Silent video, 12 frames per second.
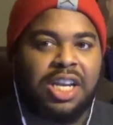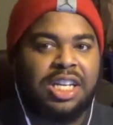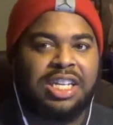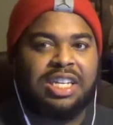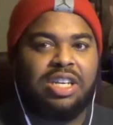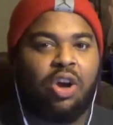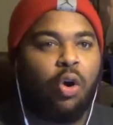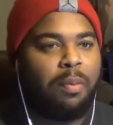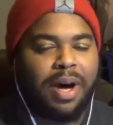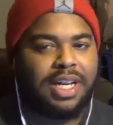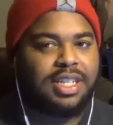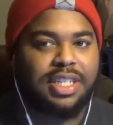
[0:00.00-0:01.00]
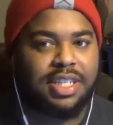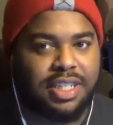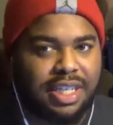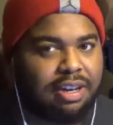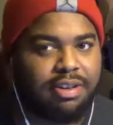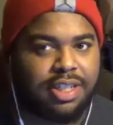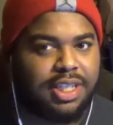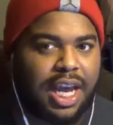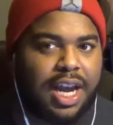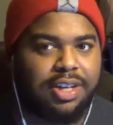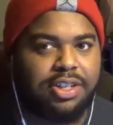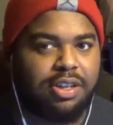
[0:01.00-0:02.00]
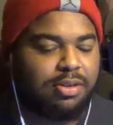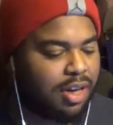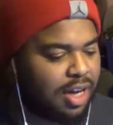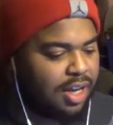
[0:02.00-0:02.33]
and nobody's in serious danger.